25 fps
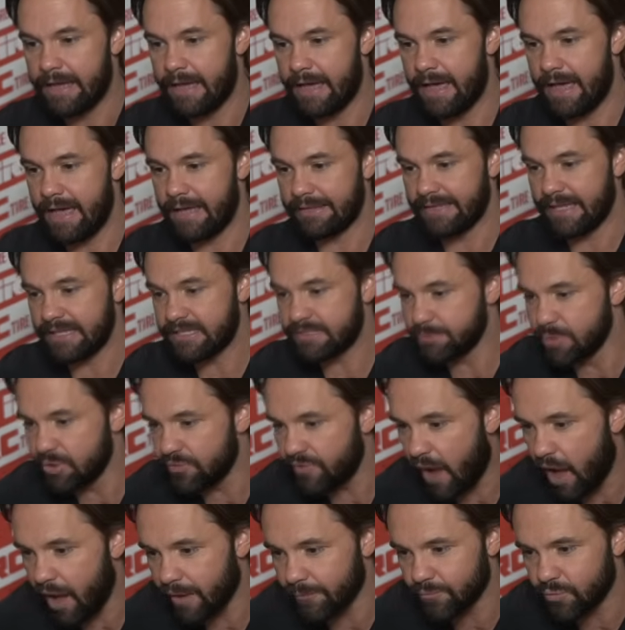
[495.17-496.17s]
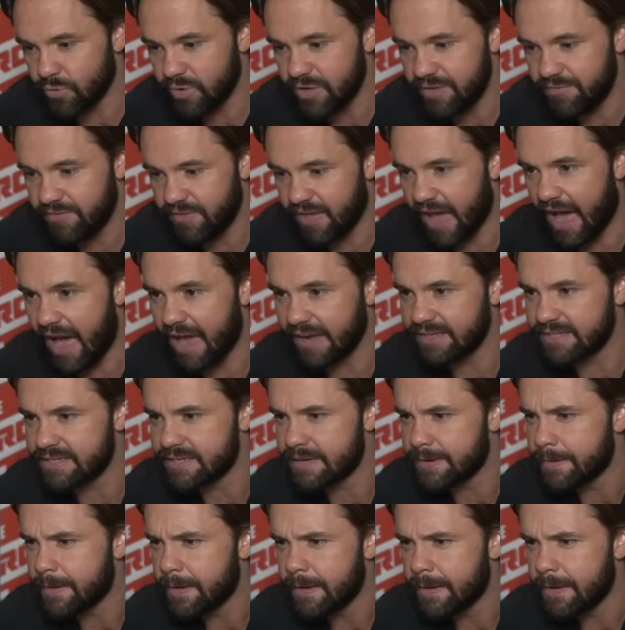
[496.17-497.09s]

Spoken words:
Let's move on. We've got